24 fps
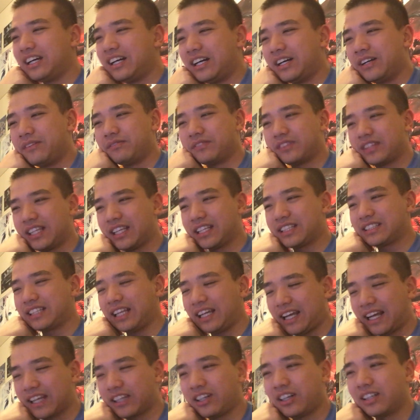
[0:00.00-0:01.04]

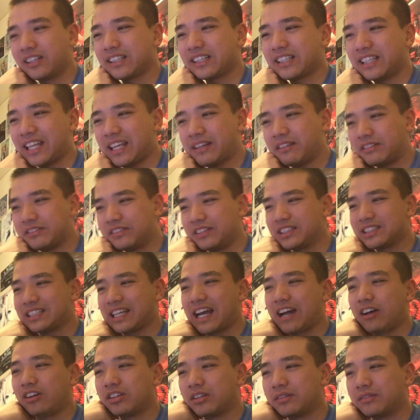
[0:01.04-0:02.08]
that iconic name of his,
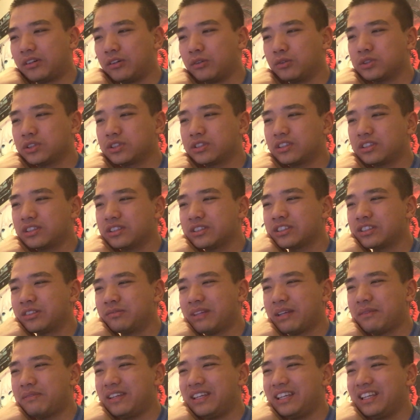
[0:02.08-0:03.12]
Hound of Ulster. So
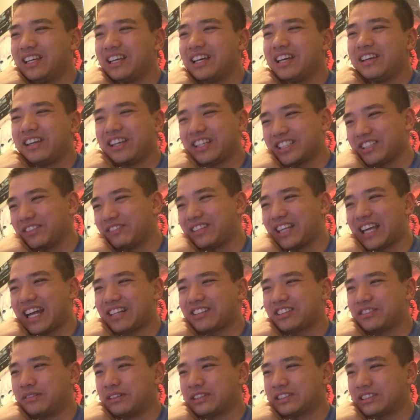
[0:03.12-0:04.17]
maybe because of
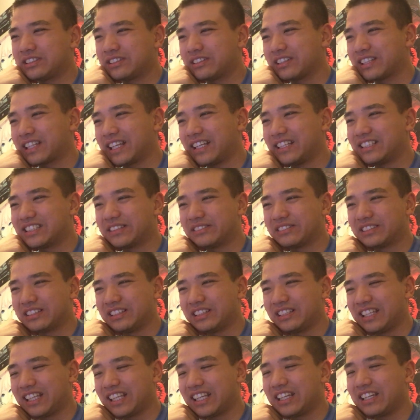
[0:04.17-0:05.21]
that, Berserker
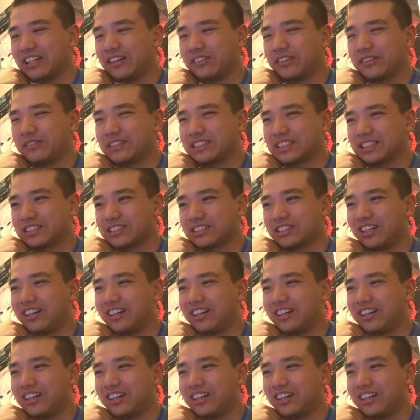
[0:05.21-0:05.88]
thinking of him as a